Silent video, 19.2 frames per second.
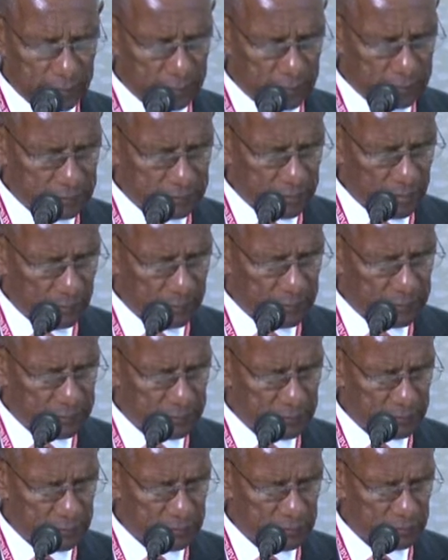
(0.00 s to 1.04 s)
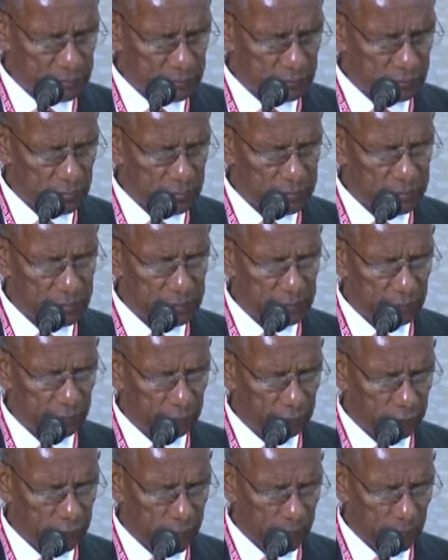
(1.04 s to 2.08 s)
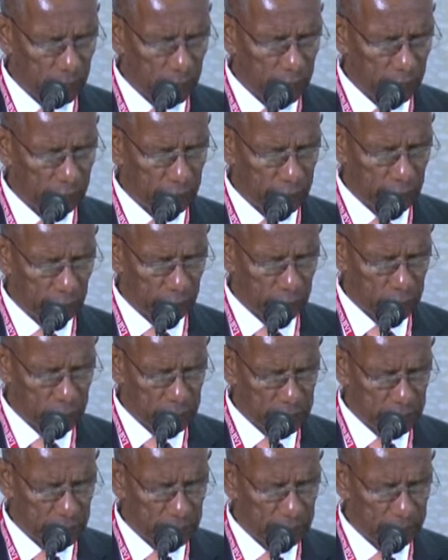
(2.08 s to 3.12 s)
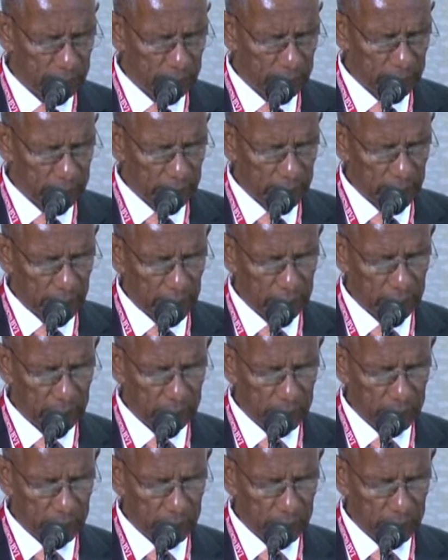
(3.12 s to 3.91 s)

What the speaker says: on establishing a strategic framework for the future of the